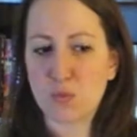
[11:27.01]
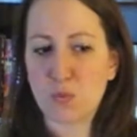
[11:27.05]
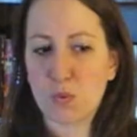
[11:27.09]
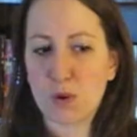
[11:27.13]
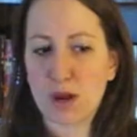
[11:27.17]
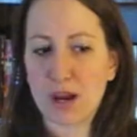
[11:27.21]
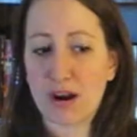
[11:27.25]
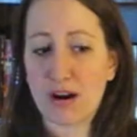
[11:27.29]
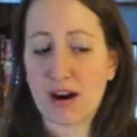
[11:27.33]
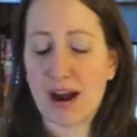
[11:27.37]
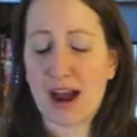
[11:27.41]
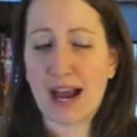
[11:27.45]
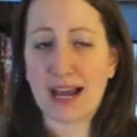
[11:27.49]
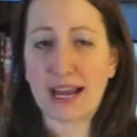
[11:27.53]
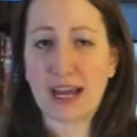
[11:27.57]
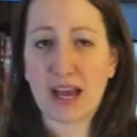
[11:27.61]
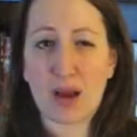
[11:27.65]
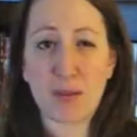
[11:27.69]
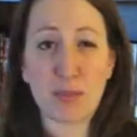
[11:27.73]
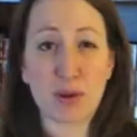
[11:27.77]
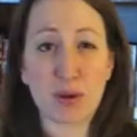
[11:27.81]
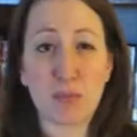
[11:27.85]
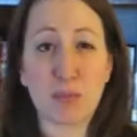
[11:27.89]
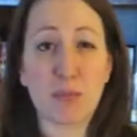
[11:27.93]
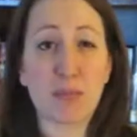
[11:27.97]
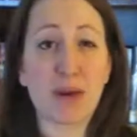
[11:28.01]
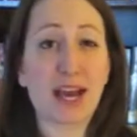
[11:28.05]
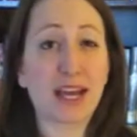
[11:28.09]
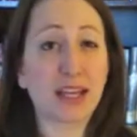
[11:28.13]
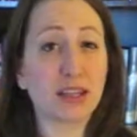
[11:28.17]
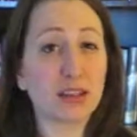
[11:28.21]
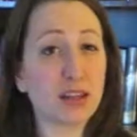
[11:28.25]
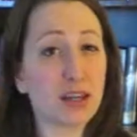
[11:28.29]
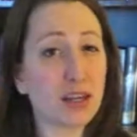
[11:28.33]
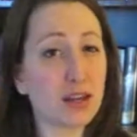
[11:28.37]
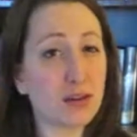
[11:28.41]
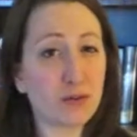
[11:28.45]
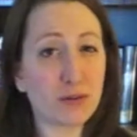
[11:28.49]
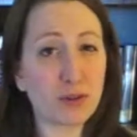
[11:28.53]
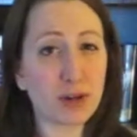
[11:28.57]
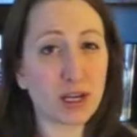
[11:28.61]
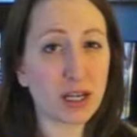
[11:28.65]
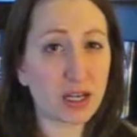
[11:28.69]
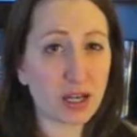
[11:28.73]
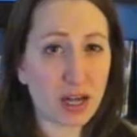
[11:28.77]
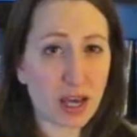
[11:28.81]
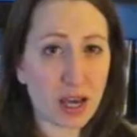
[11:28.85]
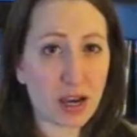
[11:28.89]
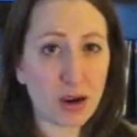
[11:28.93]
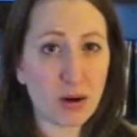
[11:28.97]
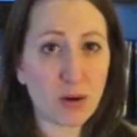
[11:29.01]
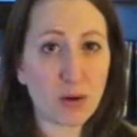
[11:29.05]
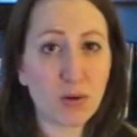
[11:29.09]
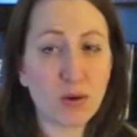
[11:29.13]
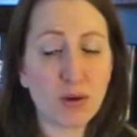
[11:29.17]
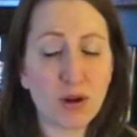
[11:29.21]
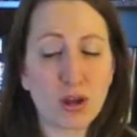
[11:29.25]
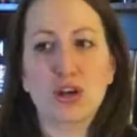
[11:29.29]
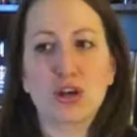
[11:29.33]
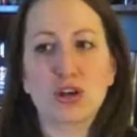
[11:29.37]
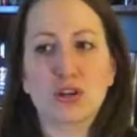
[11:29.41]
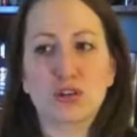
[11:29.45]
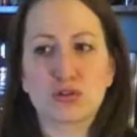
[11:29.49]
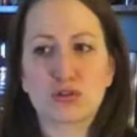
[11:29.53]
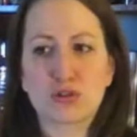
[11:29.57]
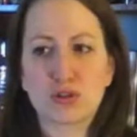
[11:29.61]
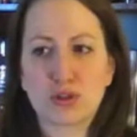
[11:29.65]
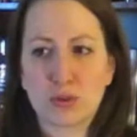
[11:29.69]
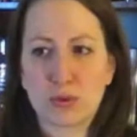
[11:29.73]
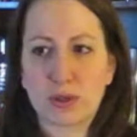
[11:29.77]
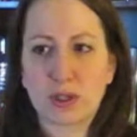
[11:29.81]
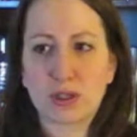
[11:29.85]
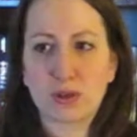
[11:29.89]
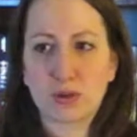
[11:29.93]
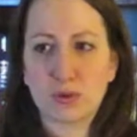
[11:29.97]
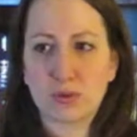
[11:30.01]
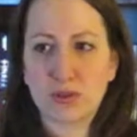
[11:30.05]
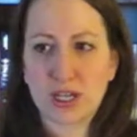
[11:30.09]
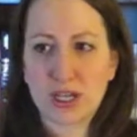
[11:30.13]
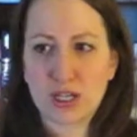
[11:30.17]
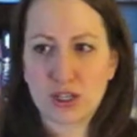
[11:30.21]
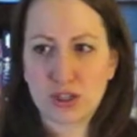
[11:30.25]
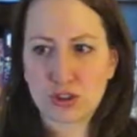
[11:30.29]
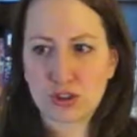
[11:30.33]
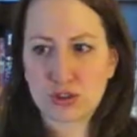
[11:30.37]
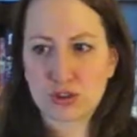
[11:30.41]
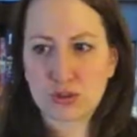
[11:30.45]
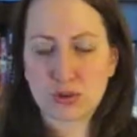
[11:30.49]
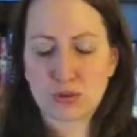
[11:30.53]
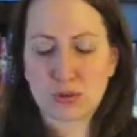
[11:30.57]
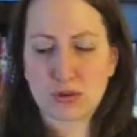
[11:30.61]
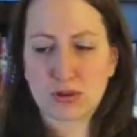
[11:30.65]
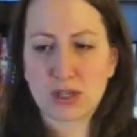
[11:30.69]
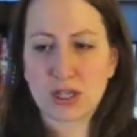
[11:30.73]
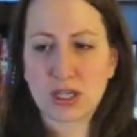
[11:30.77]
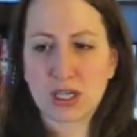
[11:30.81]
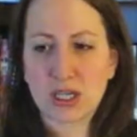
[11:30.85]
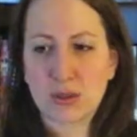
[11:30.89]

where I am in my life right now to include that in the story.